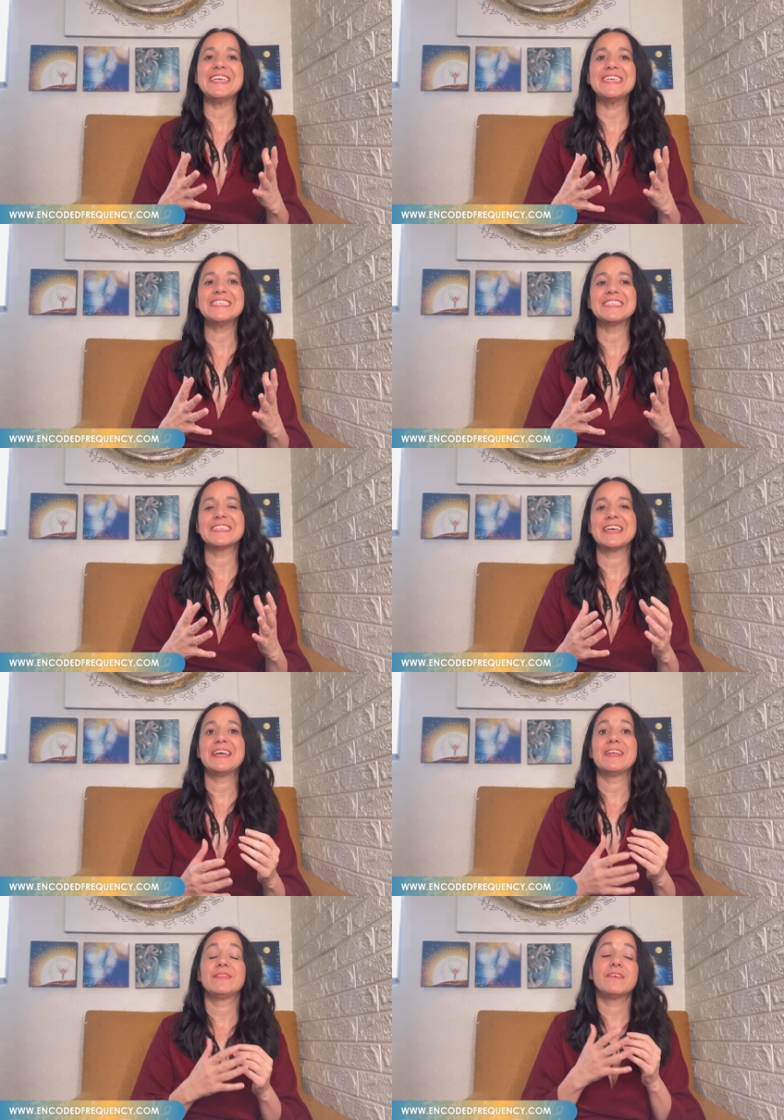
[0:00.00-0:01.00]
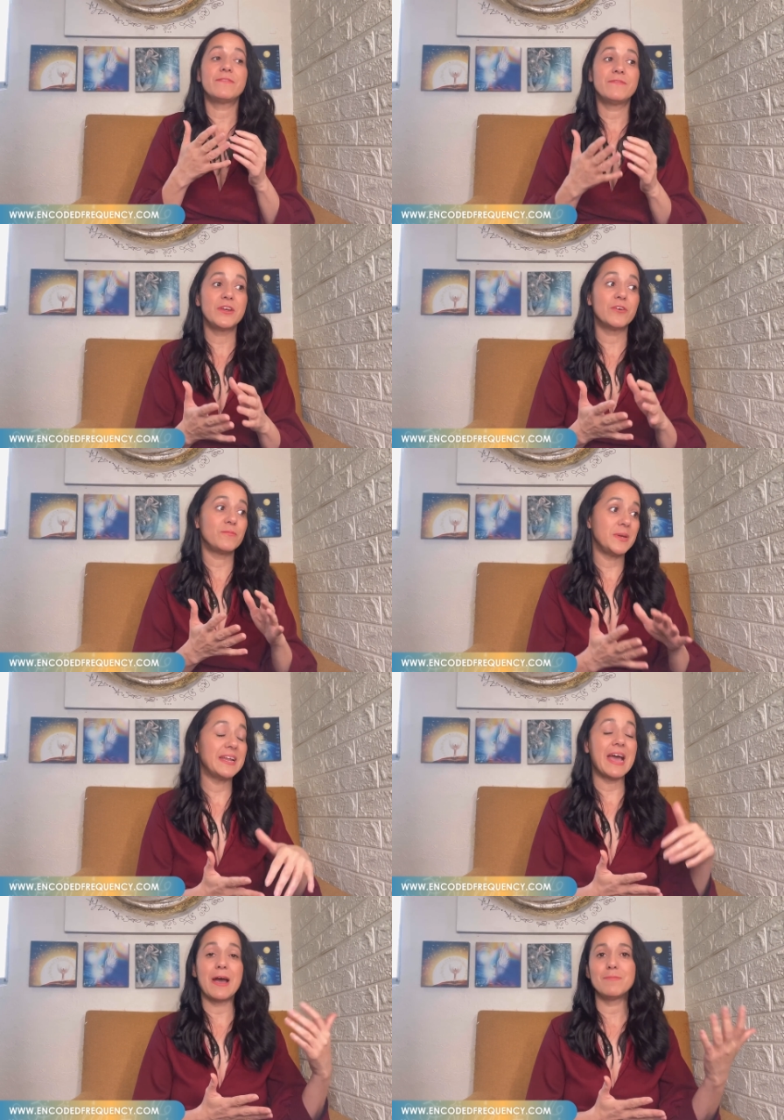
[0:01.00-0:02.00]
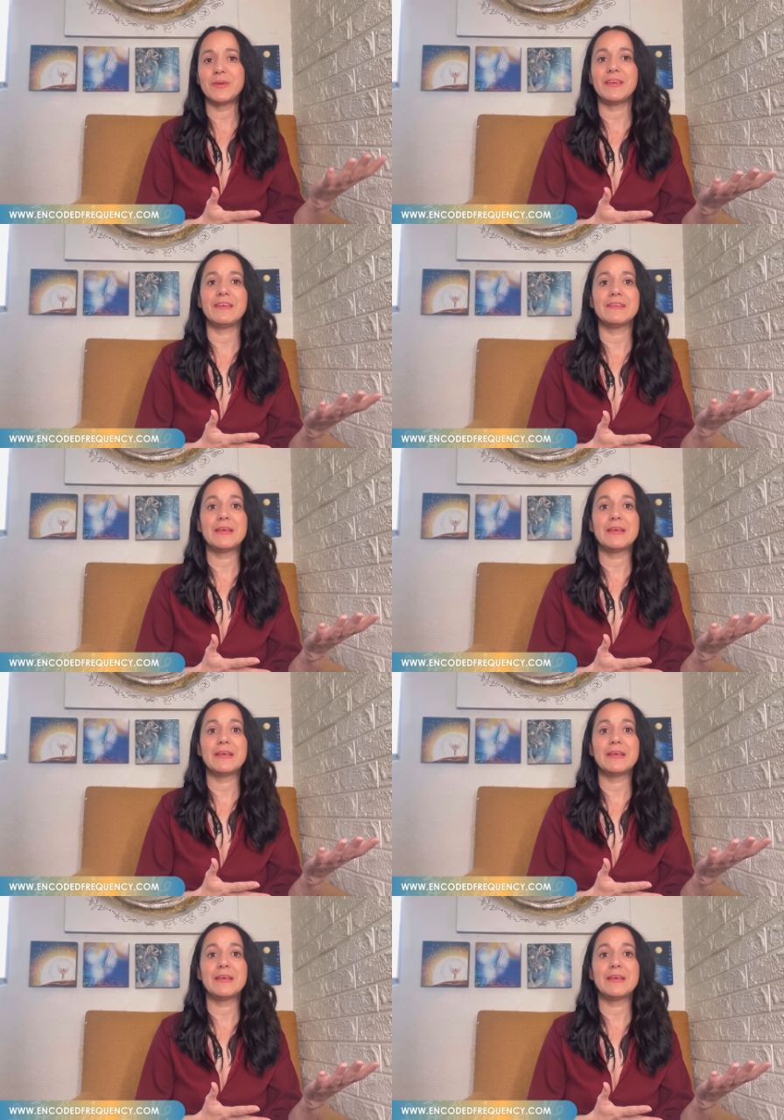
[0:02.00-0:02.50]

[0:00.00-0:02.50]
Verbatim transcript: is the fear of being happy